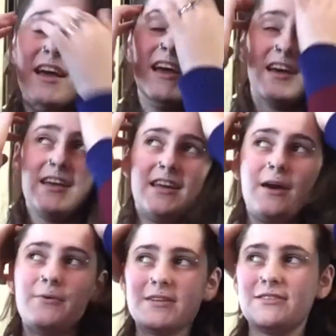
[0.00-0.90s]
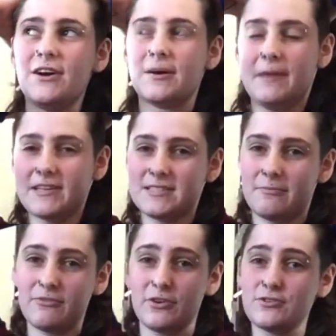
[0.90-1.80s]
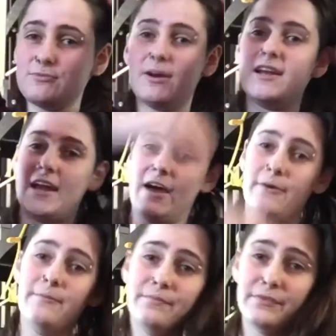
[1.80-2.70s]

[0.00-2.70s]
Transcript: and I want to talk about some of those right now.